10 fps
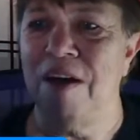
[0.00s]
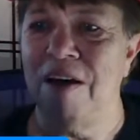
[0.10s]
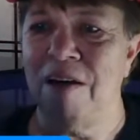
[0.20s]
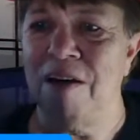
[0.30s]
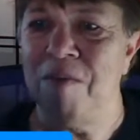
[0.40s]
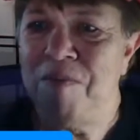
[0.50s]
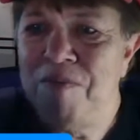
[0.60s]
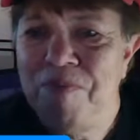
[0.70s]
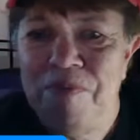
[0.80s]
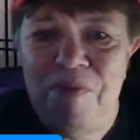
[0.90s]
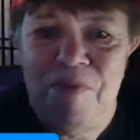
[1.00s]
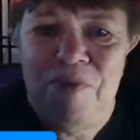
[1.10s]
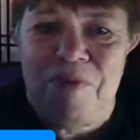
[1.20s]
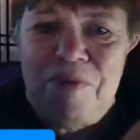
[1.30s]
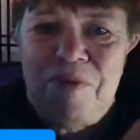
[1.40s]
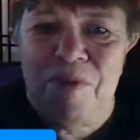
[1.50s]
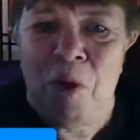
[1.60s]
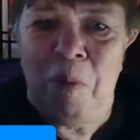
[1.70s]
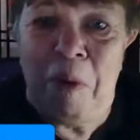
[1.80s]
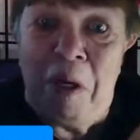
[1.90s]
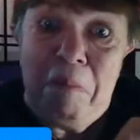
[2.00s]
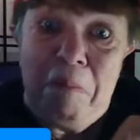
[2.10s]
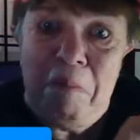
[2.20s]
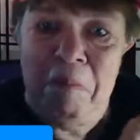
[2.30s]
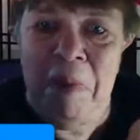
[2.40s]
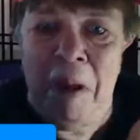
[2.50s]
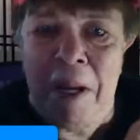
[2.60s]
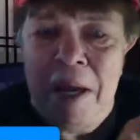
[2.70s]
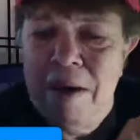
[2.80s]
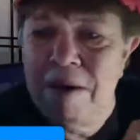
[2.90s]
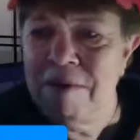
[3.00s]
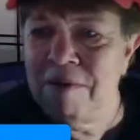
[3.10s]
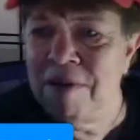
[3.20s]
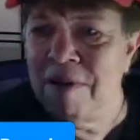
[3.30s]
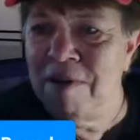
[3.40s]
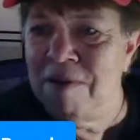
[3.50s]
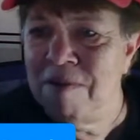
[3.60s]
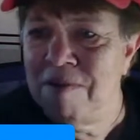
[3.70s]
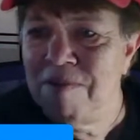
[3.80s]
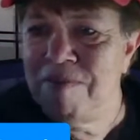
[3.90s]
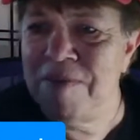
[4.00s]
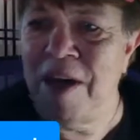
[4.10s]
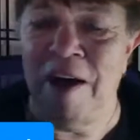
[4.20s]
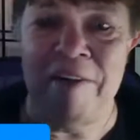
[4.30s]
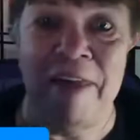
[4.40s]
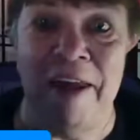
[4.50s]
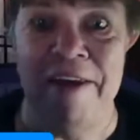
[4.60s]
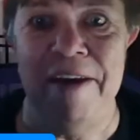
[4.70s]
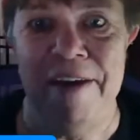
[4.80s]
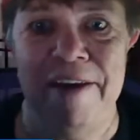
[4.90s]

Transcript: a little bit nutty. Yeah, and then